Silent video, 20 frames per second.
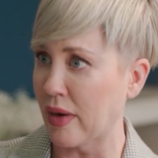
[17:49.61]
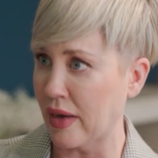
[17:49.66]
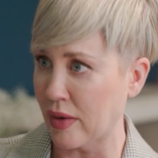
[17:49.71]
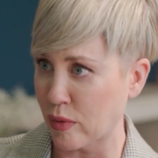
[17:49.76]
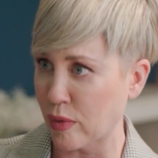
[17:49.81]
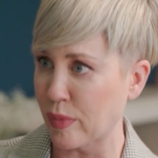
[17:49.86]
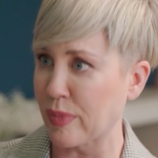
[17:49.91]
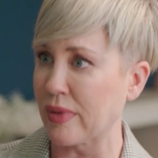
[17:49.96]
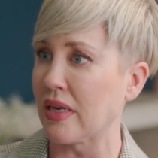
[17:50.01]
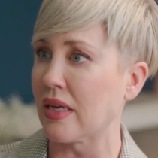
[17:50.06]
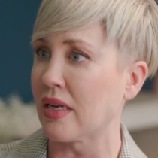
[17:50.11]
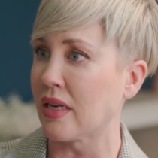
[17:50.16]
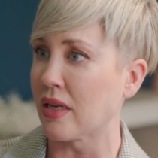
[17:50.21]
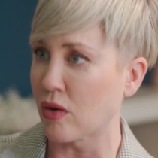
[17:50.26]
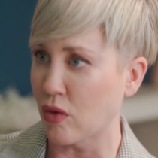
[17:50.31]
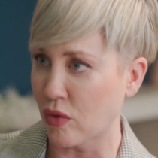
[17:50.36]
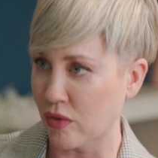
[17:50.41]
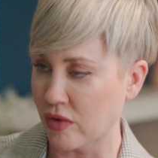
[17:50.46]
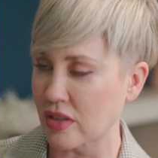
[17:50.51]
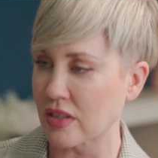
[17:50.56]
and repeated
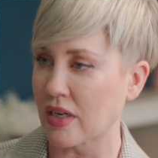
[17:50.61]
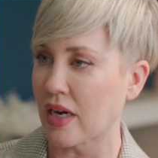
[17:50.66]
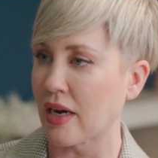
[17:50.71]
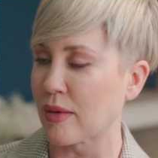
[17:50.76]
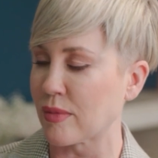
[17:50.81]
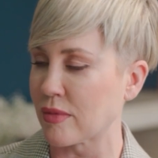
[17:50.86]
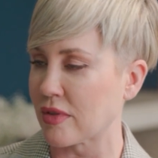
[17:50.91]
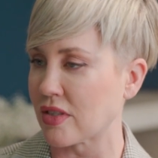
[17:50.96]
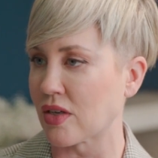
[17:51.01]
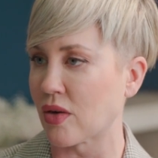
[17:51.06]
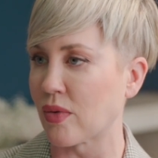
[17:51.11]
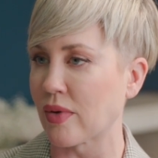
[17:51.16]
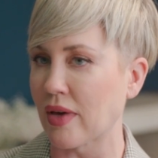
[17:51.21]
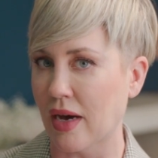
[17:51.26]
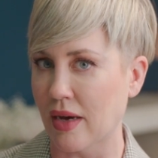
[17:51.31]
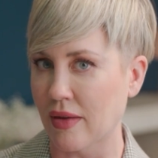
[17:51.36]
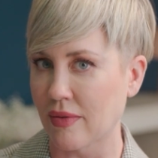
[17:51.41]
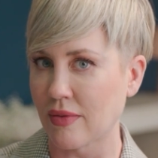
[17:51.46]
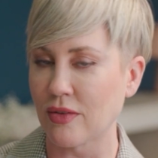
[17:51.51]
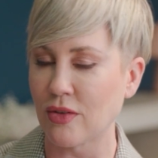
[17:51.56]
over time. So
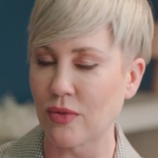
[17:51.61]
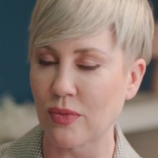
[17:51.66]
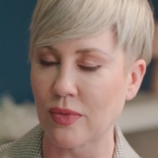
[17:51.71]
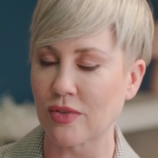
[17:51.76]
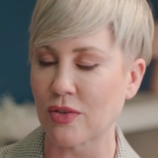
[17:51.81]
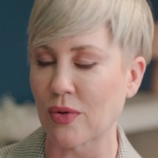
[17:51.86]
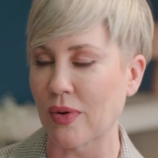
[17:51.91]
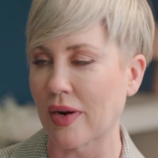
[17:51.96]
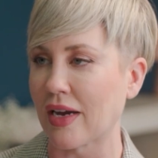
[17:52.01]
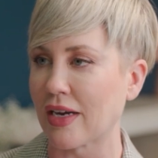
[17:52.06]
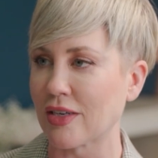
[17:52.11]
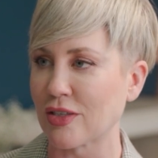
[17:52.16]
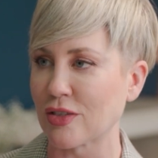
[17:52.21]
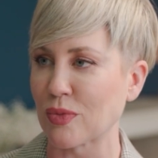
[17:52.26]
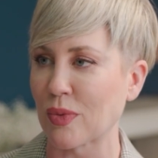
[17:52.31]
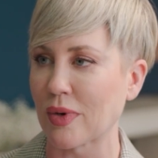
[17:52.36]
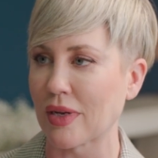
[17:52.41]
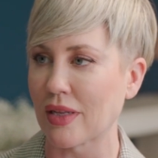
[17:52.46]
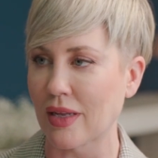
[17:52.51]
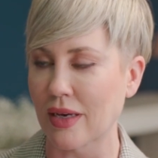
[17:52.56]
I
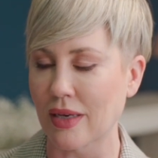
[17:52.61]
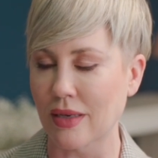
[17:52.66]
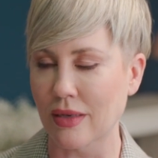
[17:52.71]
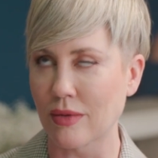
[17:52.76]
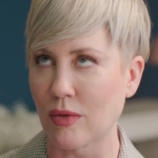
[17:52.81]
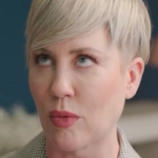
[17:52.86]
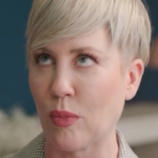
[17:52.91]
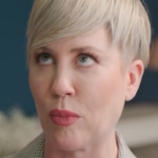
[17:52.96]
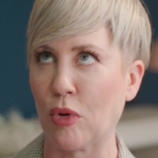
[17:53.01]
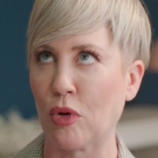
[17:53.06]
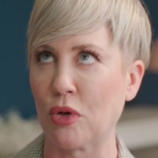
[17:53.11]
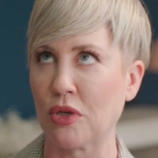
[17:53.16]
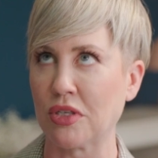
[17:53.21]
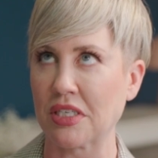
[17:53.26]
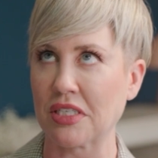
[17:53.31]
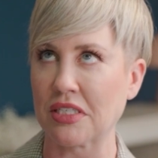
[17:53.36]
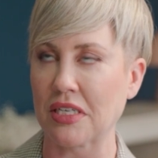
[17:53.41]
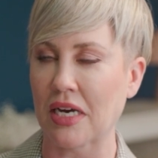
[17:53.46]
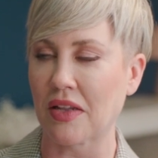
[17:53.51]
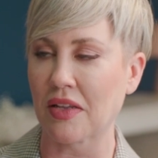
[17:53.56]
just want to bold
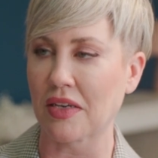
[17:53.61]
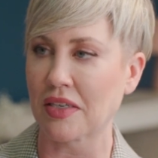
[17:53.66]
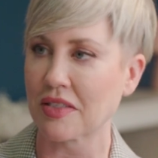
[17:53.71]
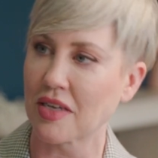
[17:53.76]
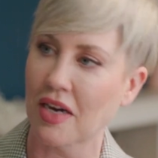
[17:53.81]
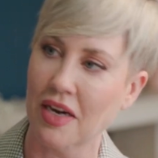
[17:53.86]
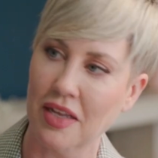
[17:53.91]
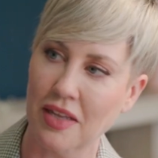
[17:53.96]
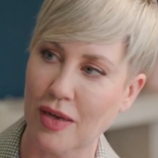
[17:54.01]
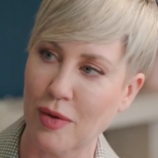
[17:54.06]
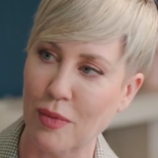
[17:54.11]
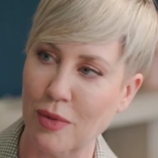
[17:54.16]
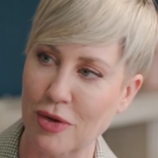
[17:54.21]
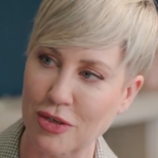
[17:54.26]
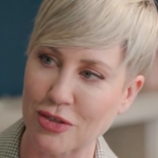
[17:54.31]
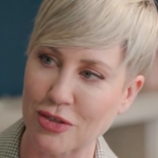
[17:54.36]
italics highlight what